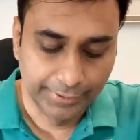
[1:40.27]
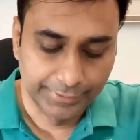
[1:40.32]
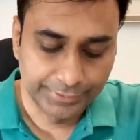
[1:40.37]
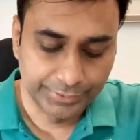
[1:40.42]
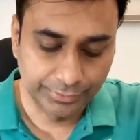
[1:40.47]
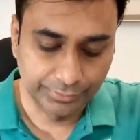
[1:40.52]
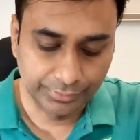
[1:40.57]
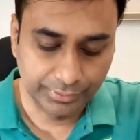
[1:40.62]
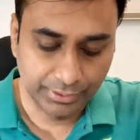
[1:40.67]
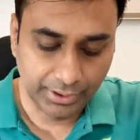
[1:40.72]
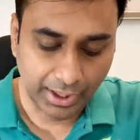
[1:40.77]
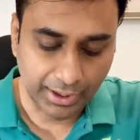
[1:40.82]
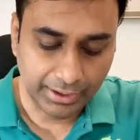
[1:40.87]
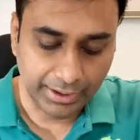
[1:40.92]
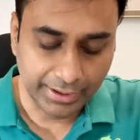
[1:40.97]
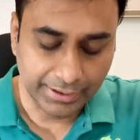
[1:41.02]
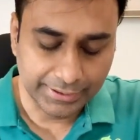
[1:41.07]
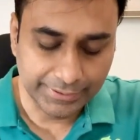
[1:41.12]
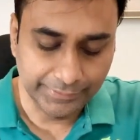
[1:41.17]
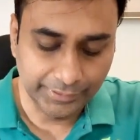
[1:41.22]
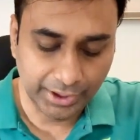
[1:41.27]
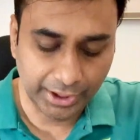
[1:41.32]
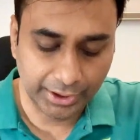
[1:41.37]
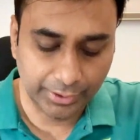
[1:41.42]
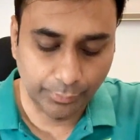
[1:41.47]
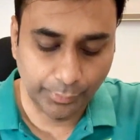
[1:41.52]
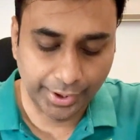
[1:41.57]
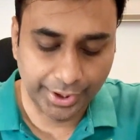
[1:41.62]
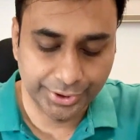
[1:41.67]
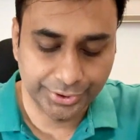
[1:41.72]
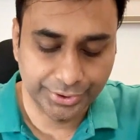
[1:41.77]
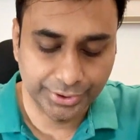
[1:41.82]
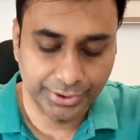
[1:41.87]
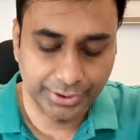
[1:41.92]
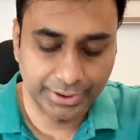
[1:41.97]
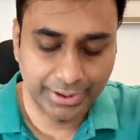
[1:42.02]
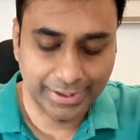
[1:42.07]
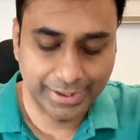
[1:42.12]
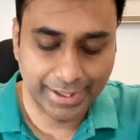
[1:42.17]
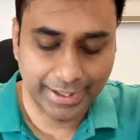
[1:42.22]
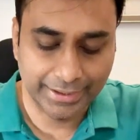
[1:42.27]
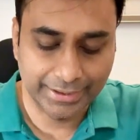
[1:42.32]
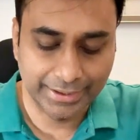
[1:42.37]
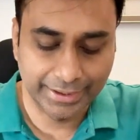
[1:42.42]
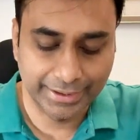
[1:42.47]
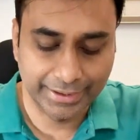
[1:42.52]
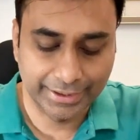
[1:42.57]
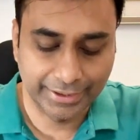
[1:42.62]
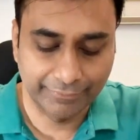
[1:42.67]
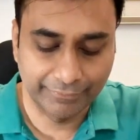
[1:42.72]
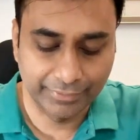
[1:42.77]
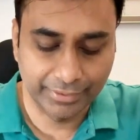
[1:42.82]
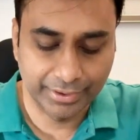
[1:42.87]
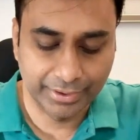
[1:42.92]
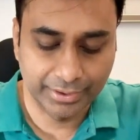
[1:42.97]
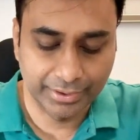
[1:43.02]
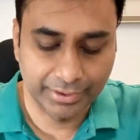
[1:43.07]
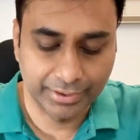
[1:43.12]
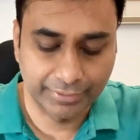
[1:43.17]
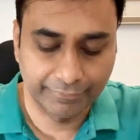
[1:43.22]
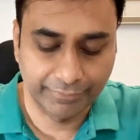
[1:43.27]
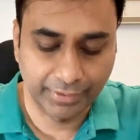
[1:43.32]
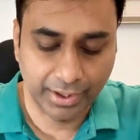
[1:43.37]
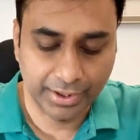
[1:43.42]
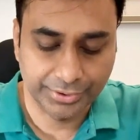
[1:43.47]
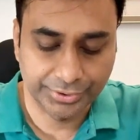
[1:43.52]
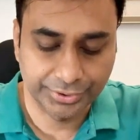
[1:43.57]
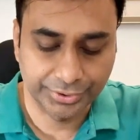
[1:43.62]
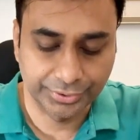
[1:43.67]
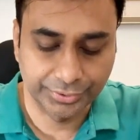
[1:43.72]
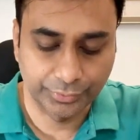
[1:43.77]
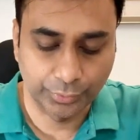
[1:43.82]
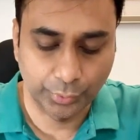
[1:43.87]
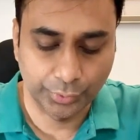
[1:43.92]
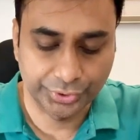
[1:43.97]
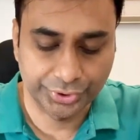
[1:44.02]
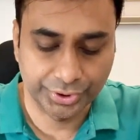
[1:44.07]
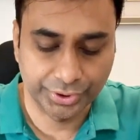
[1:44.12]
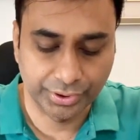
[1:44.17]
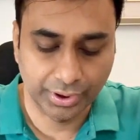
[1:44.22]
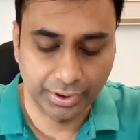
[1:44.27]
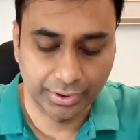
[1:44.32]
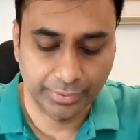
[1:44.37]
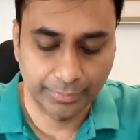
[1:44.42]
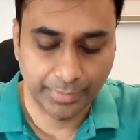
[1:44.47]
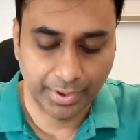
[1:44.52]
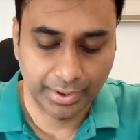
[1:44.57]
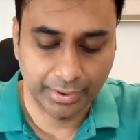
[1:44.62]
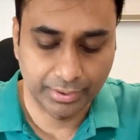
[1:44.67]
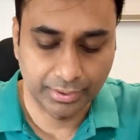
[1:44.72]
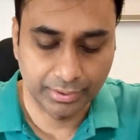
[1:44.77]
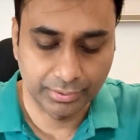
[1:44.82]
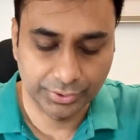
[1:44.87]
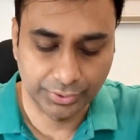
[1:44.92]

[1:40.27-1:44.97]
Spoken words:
So that gets you an equation connecting dividend, divisor, quotient and remainder.